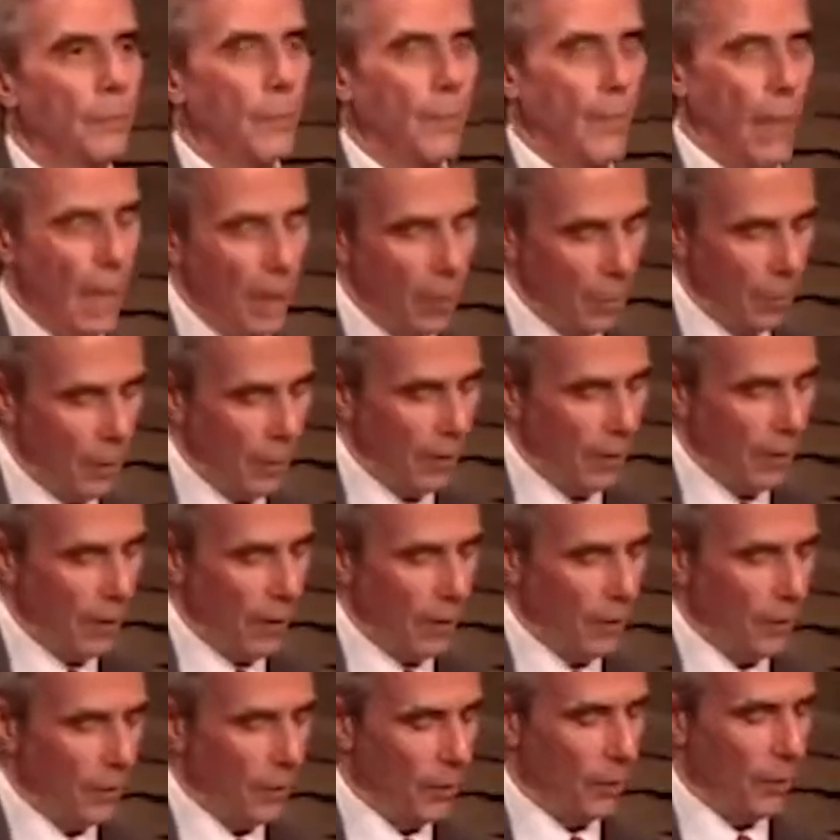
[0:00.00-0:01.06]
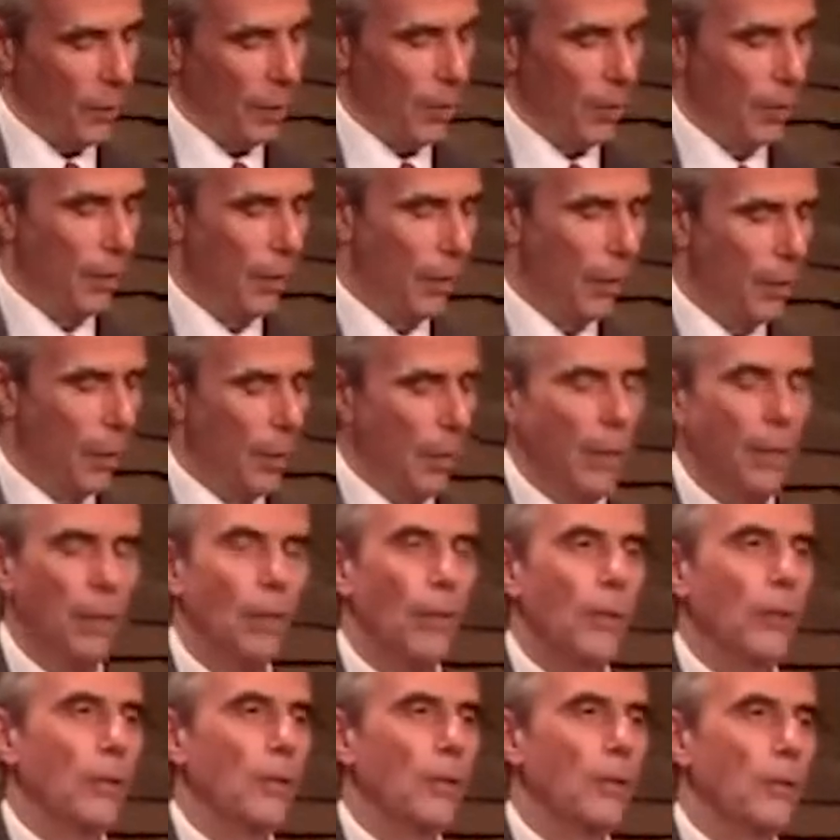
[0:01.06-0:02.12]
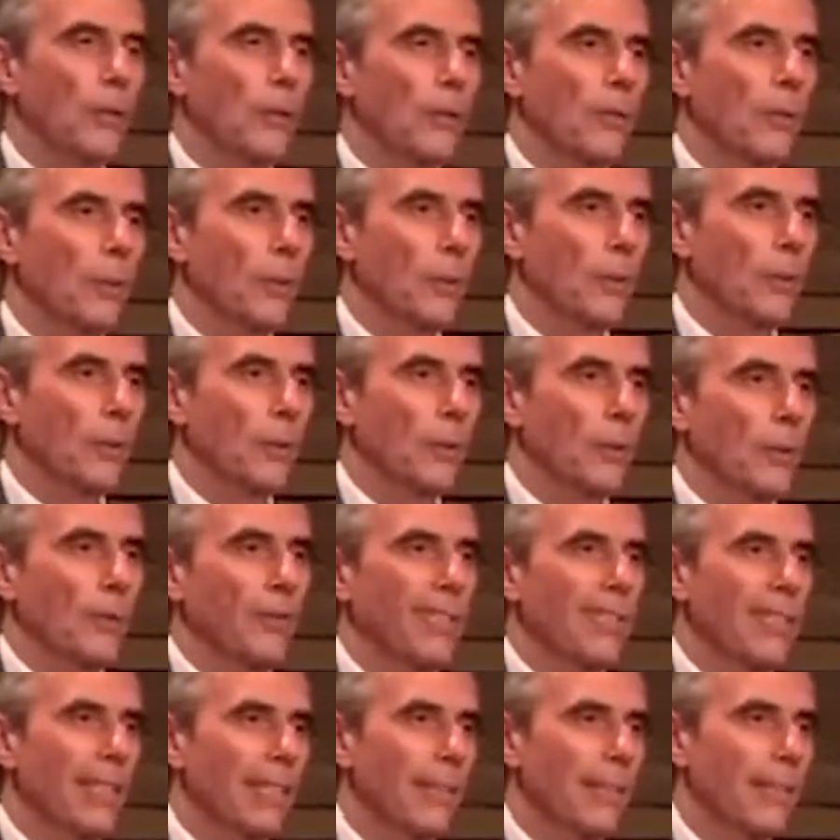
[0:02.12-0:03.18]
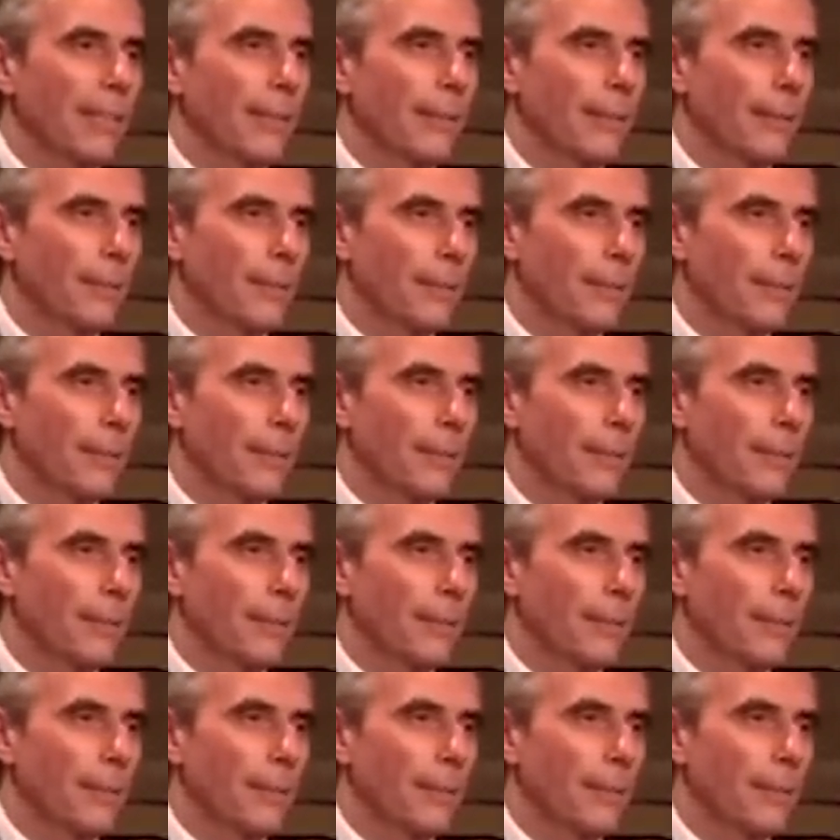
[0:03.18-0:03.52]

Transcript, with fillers: it reveals the greater good your soul seeks.